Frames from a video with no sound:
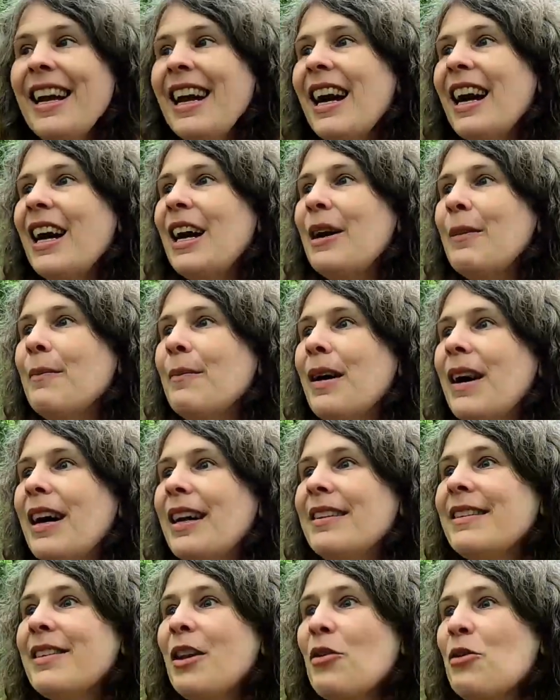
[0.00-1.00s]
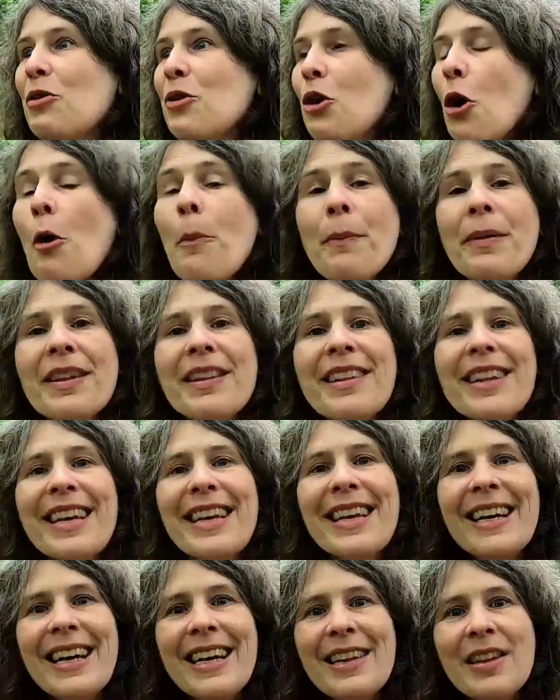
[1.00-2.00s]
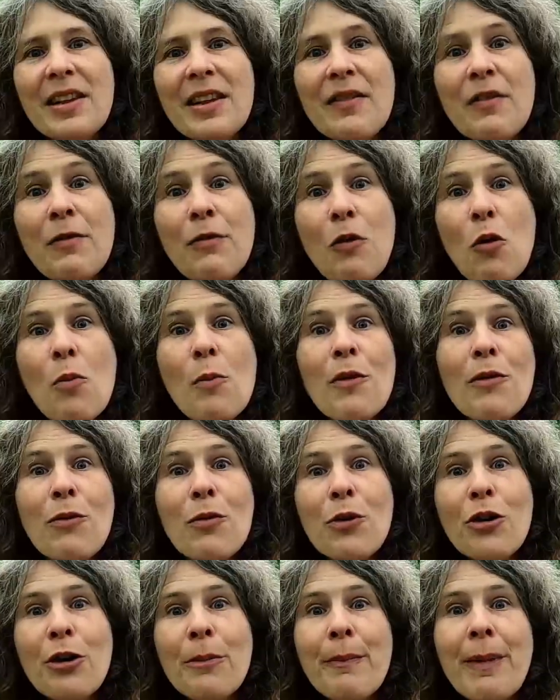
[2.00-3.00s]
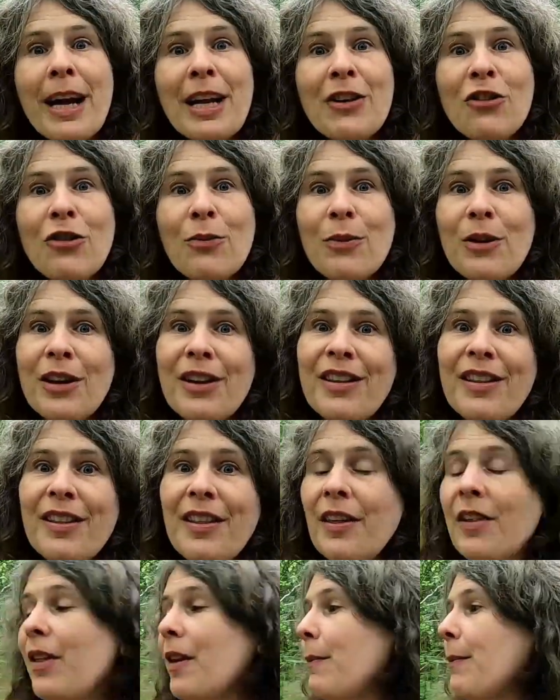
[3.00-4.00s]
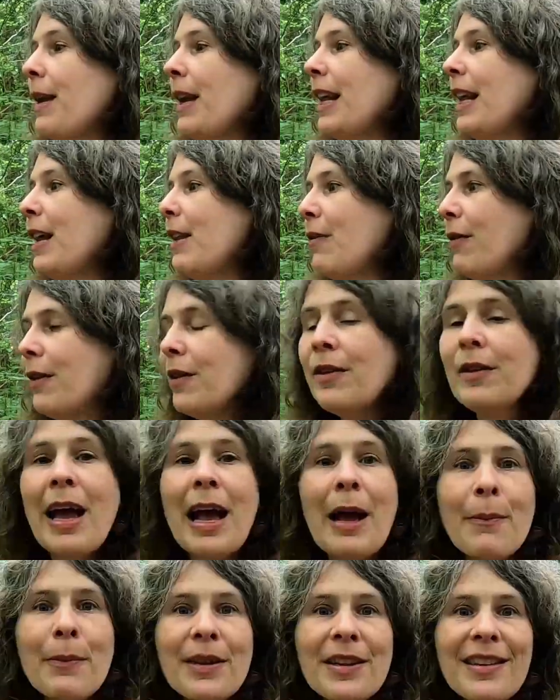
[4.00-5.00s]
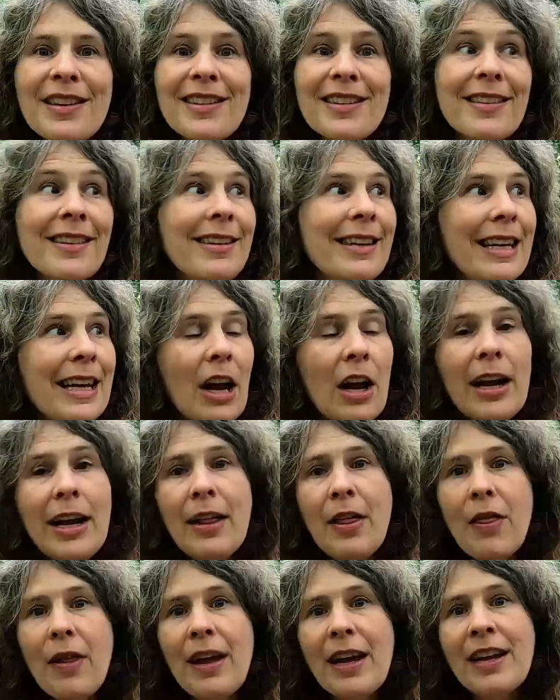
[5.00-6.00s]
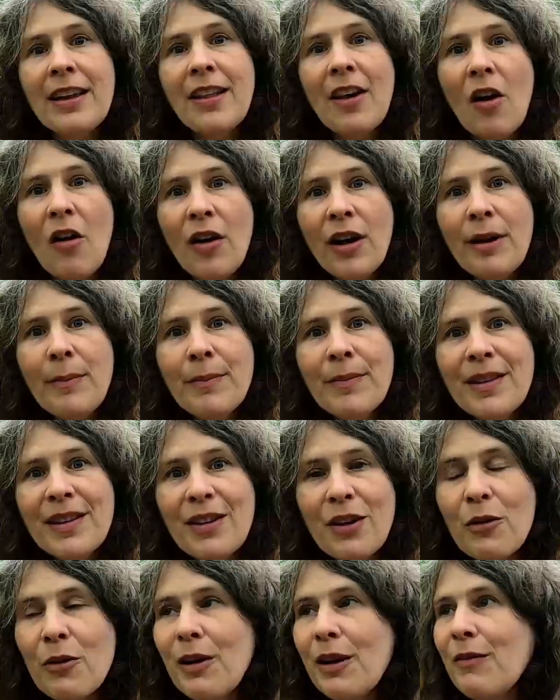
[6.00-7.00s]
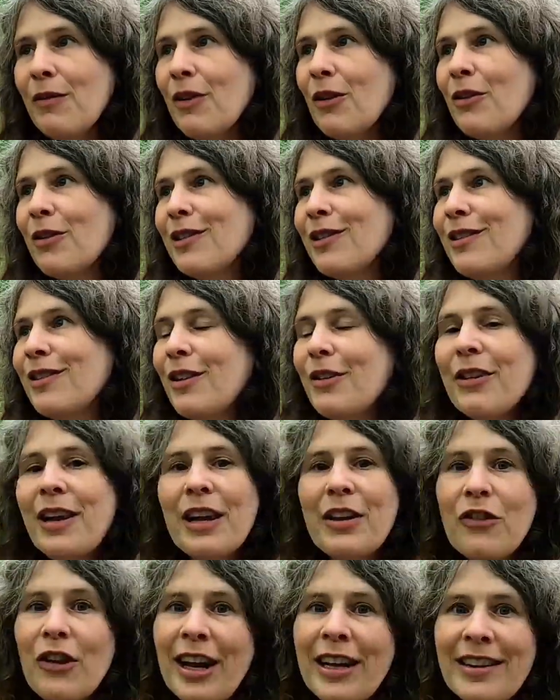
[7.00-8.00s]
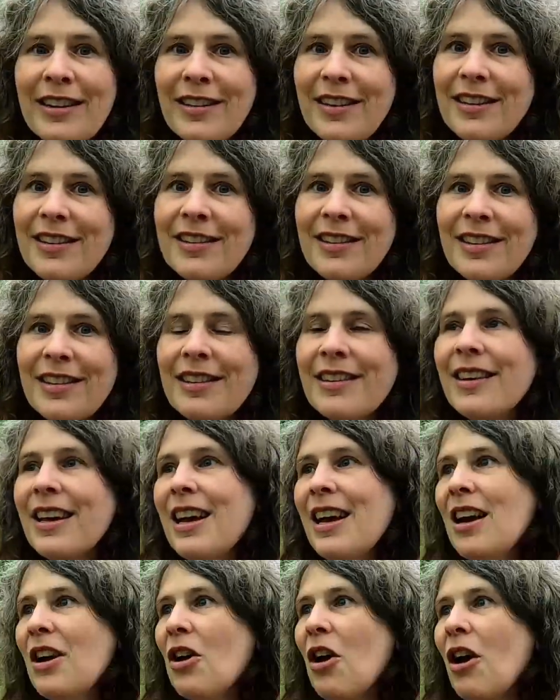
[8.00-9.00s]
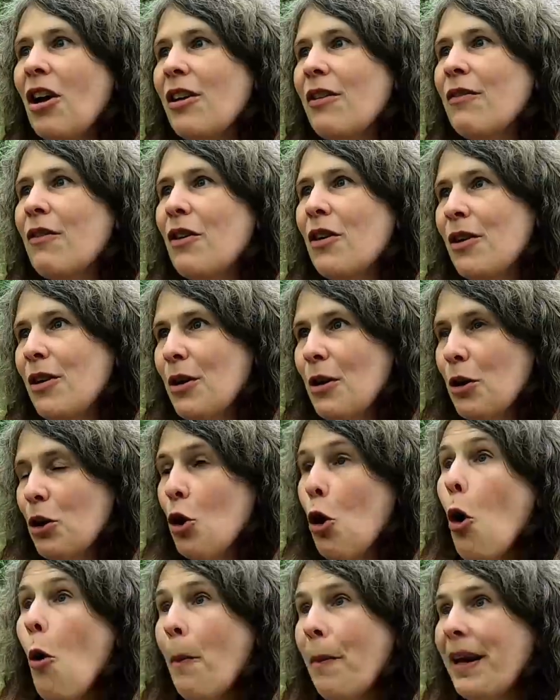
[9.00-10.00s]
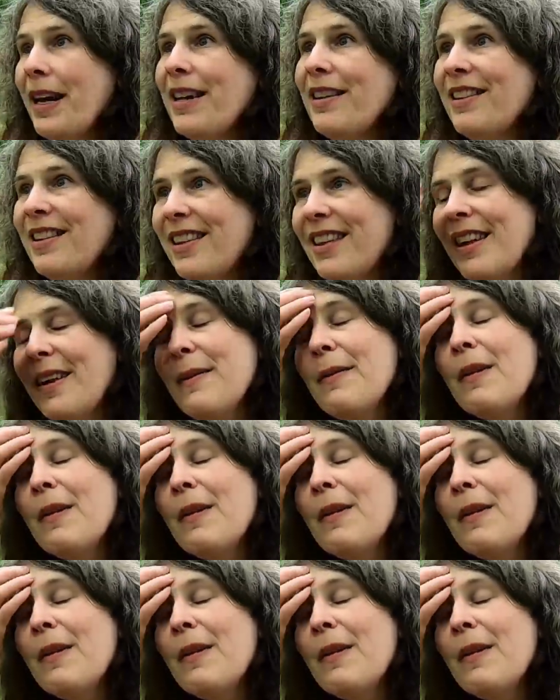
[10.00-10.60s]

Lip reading: So coppicing is a form of woodland management that they believe has happened since the Neolithic times. So even our Stone Age ancestors kind of coppiced.